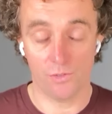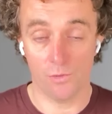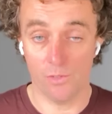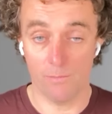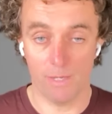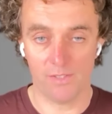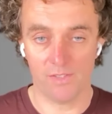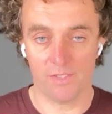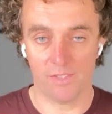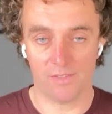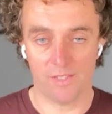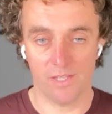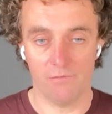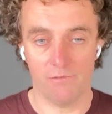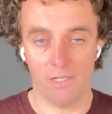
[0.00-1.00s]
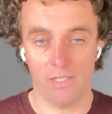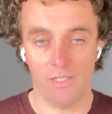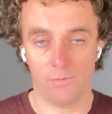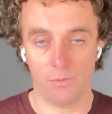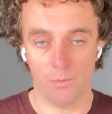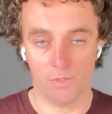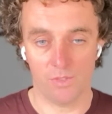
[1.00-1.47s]
do the basics there, really
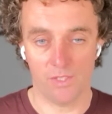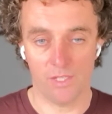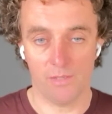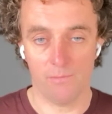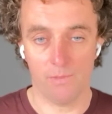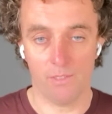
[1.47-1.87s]
is what we're saying.